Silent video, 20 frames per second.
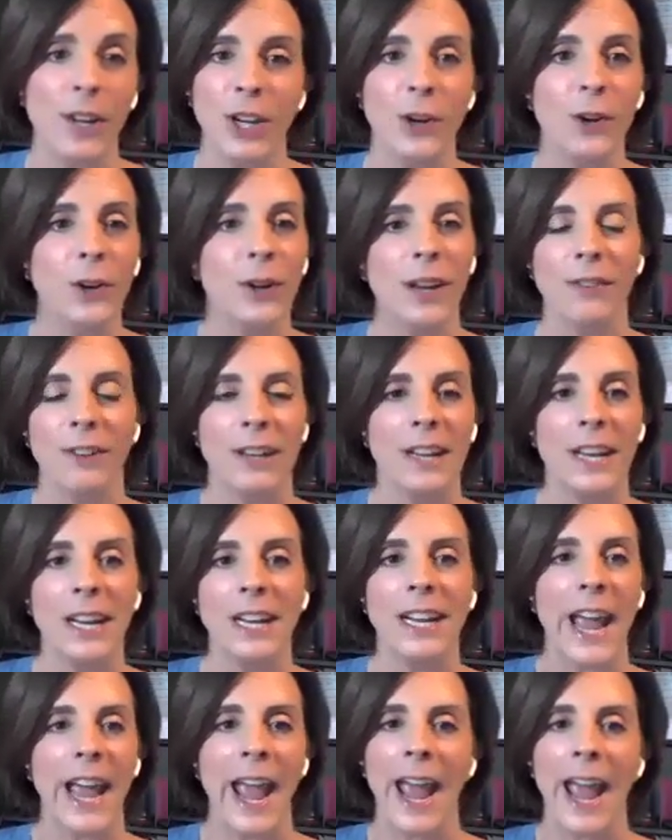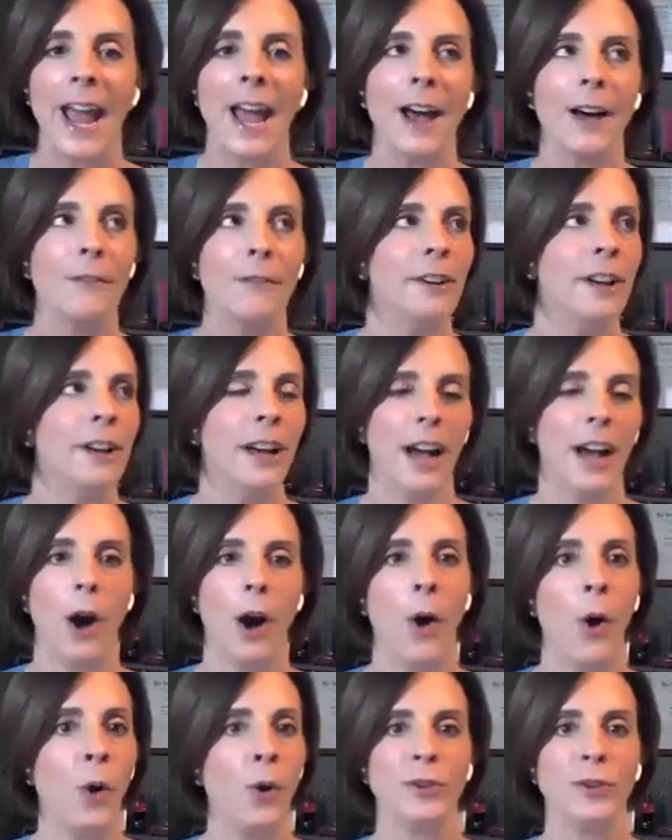You know, you don't even need to have
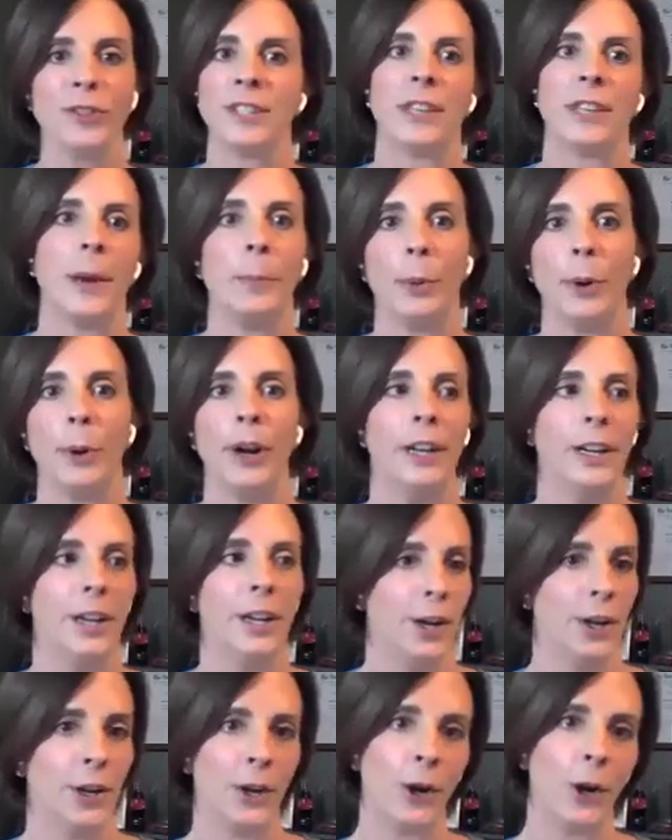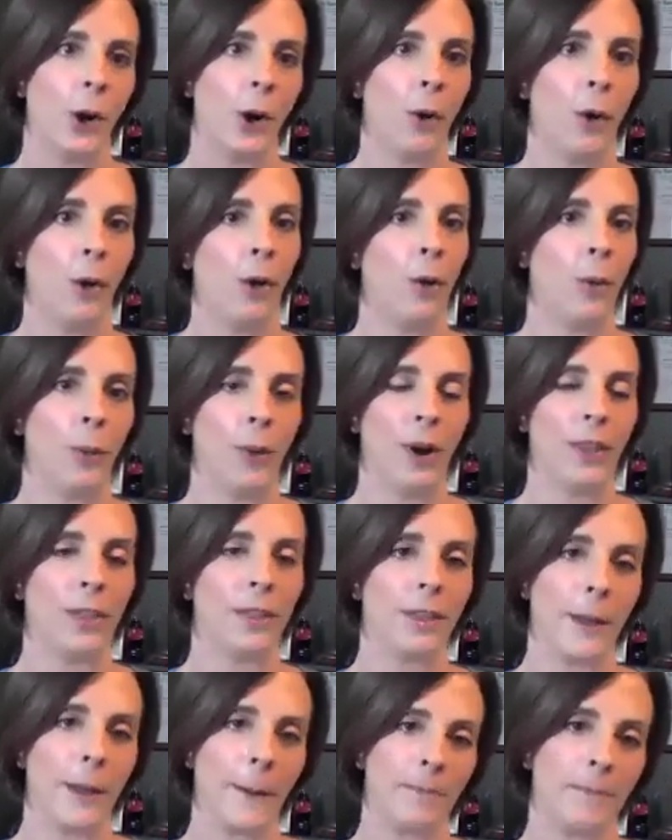a whole separate goal
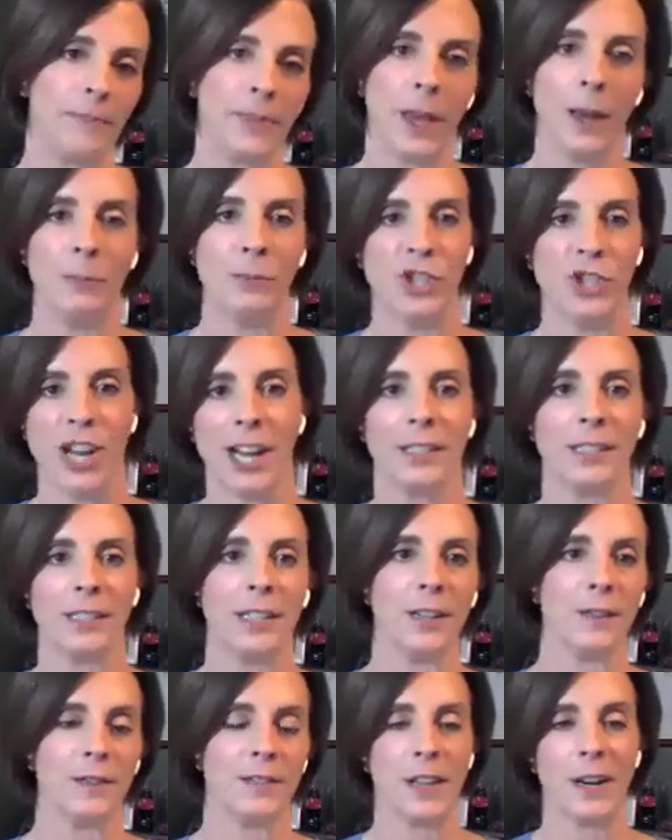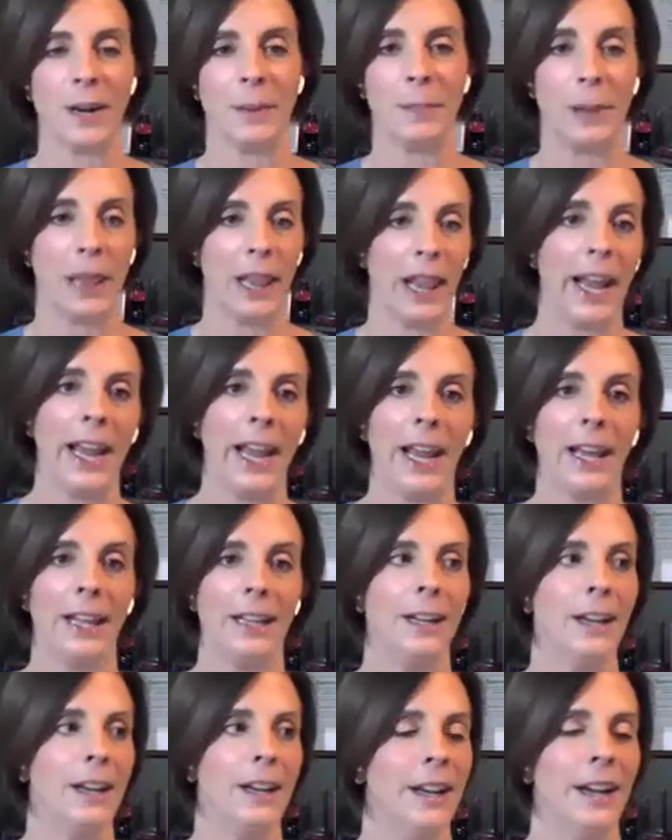with objectives and a
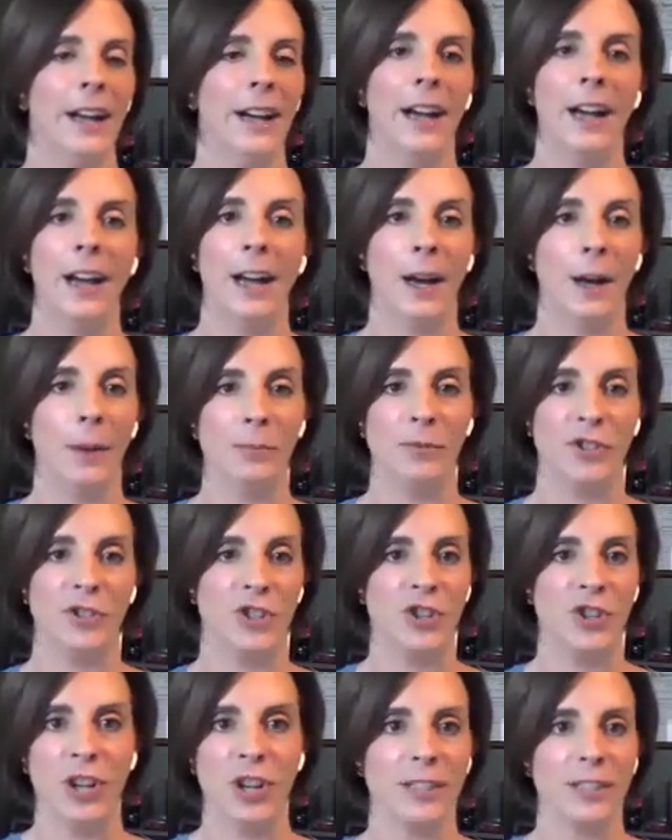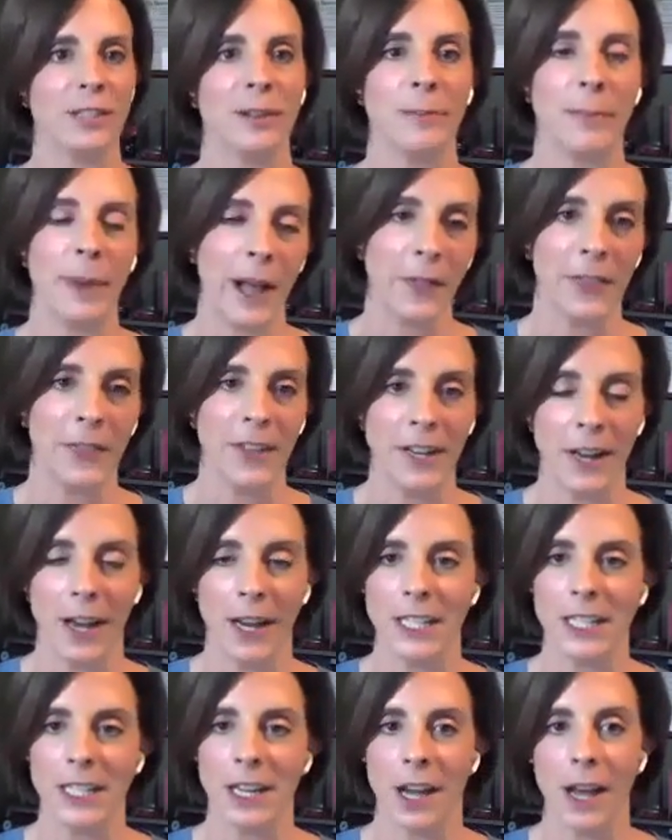plan just about the
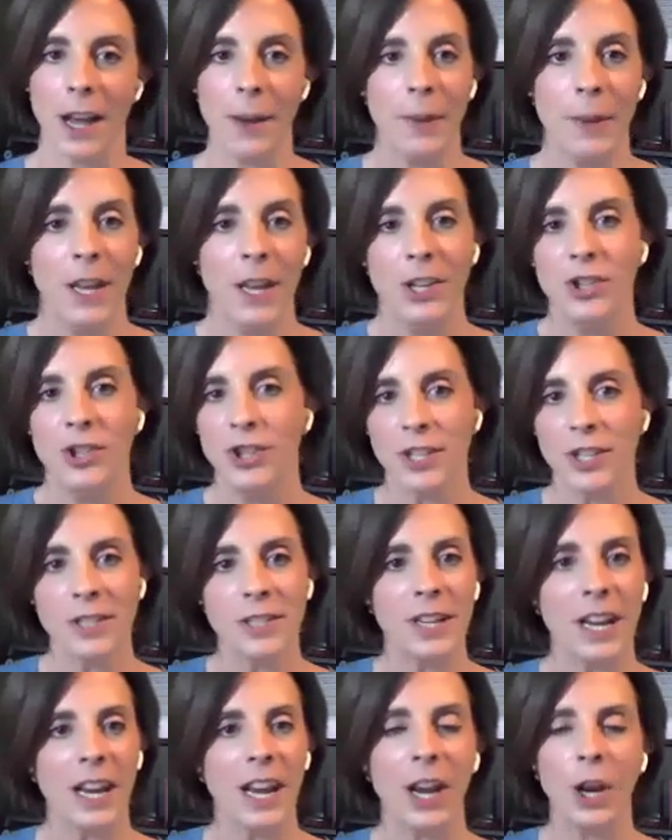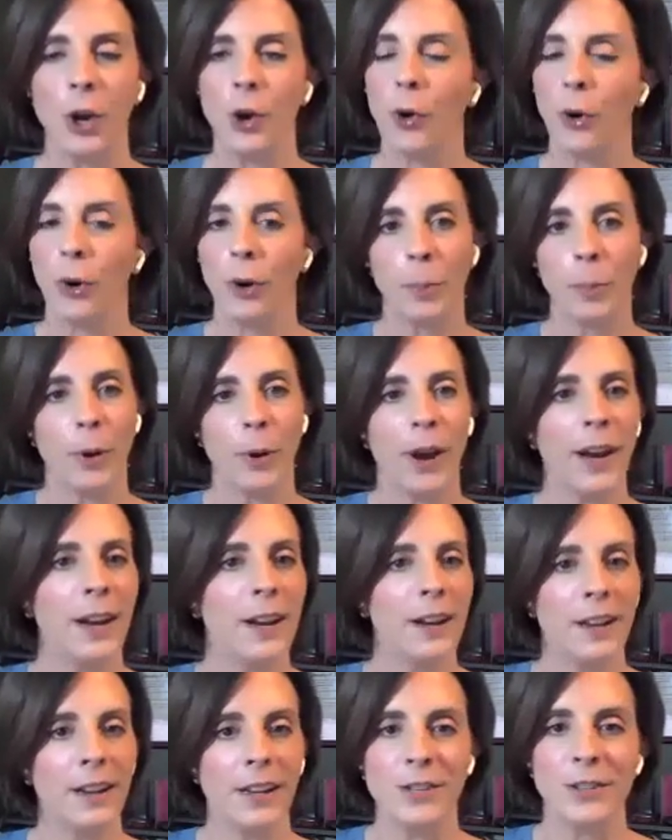nighttime. Just
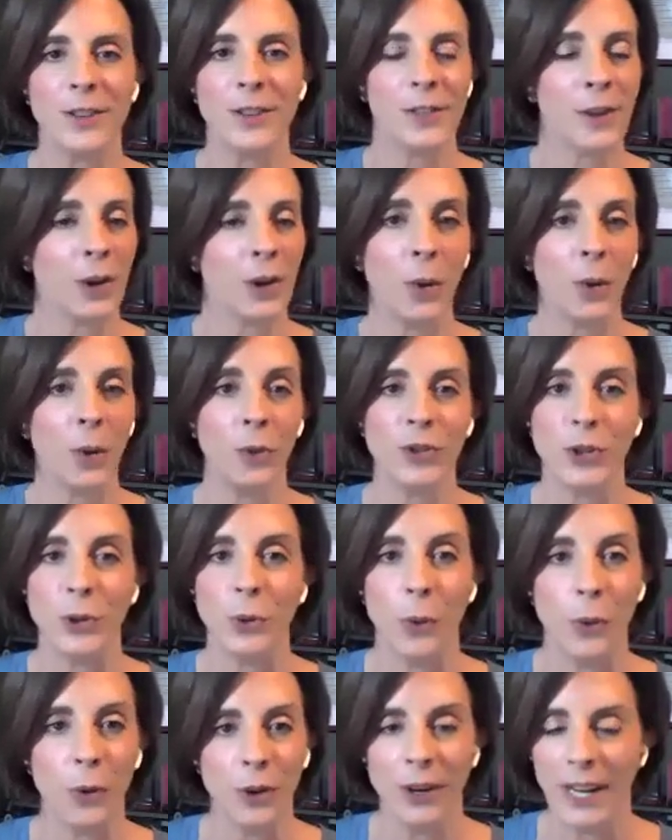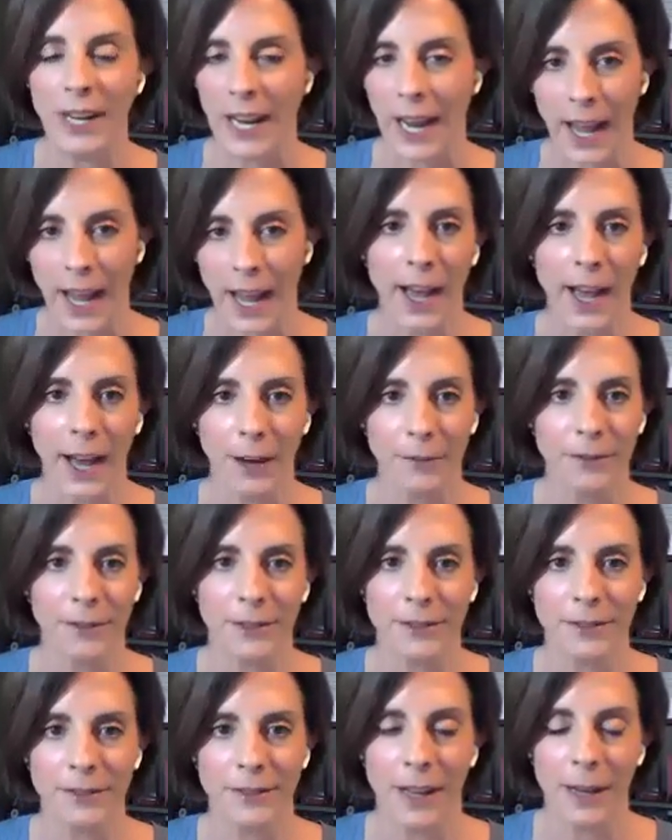incorporate it into the goals you already have.
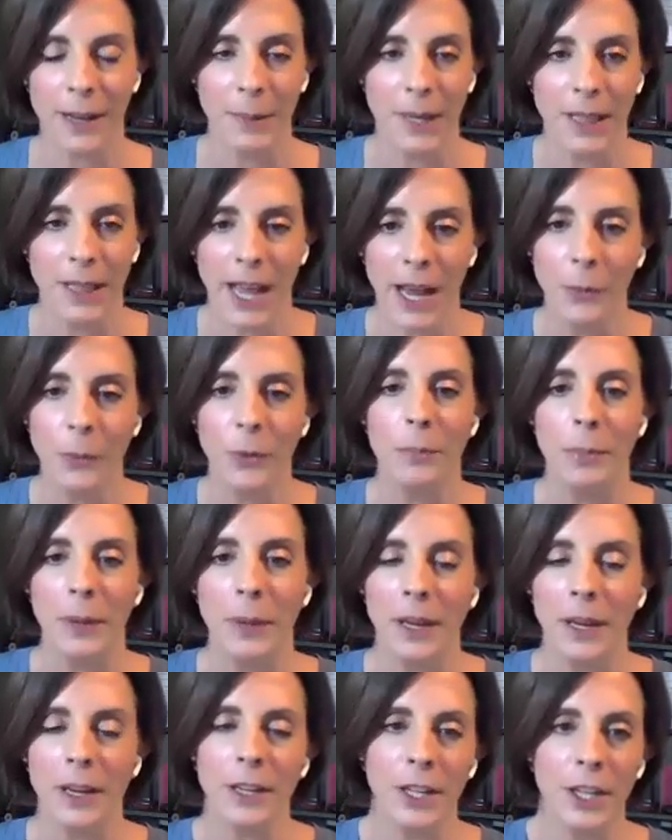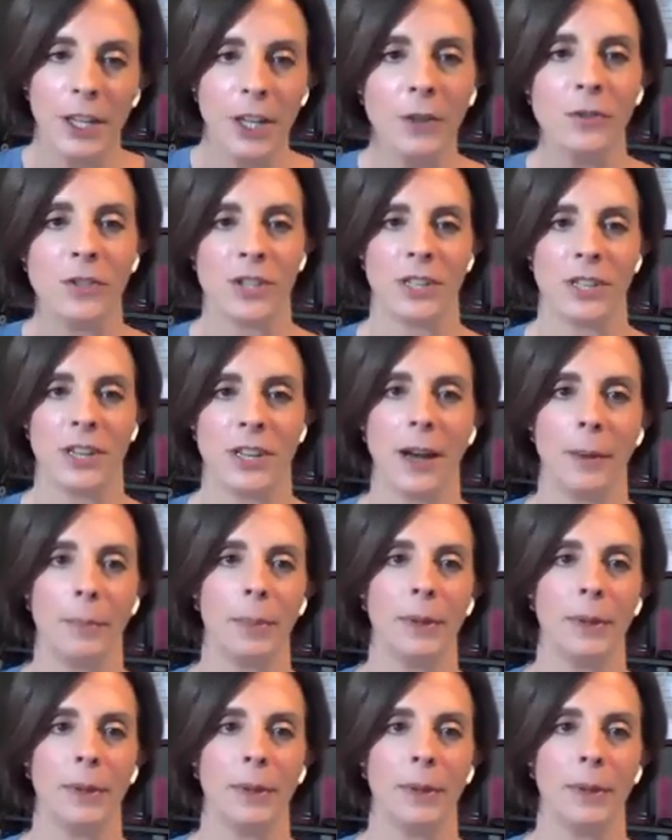I mean, that would be a huge